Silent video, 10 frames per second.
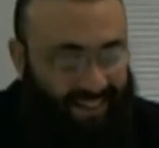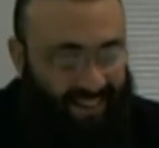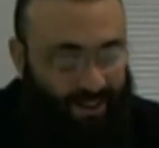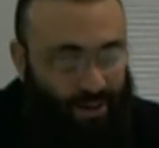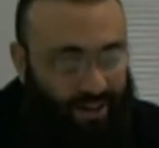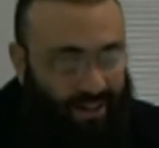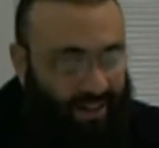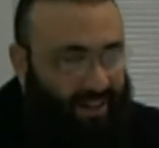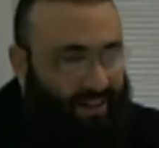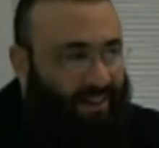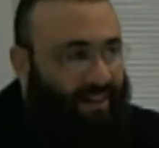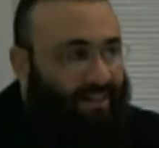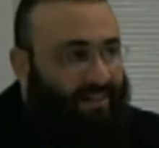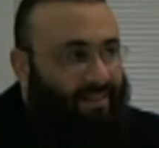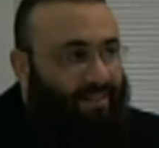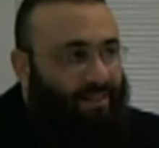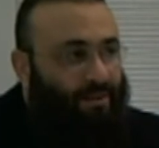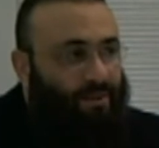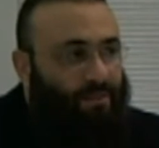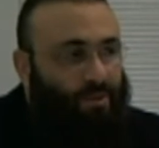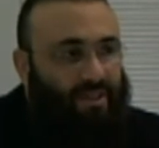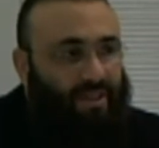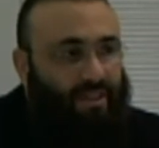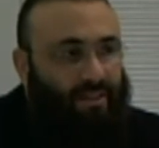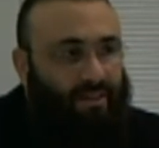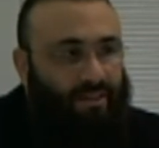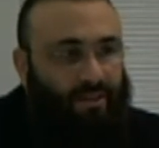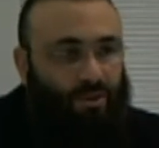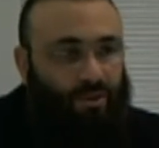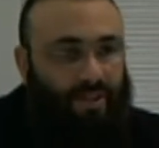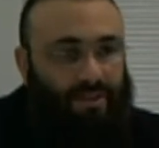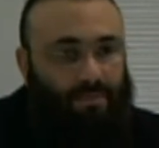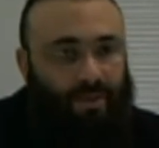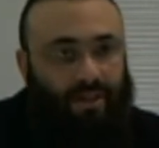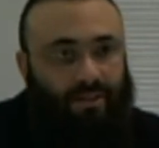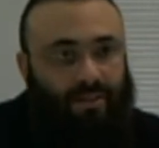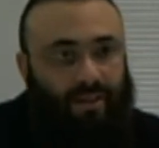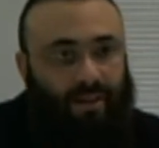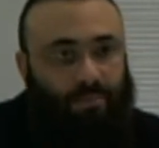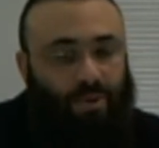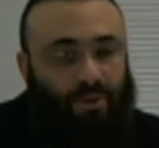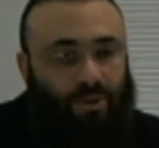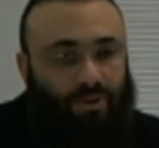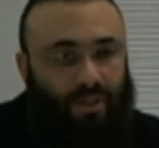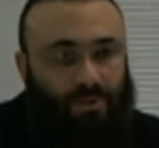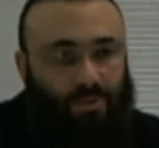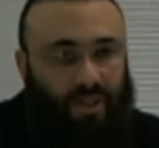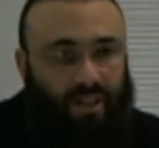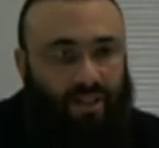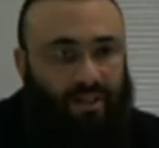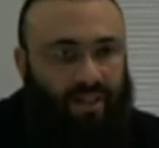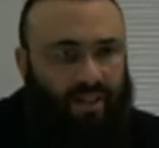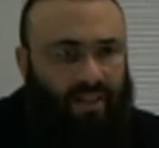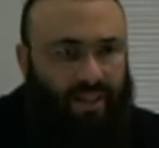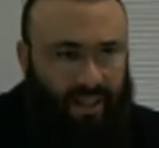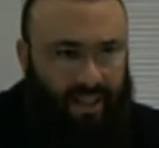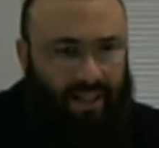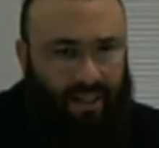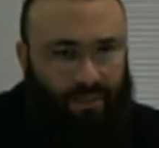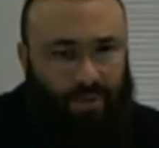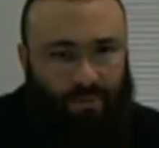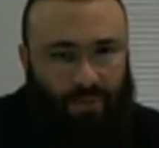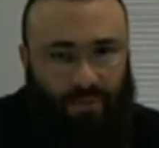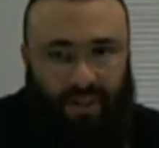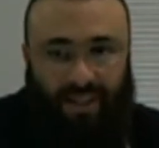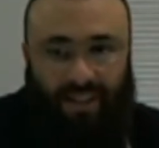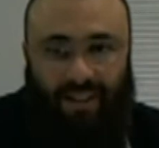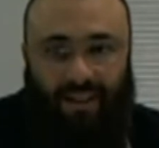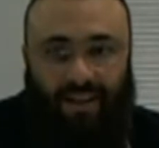or they get particularly joyous about promotion at work, or getting a little bit more money.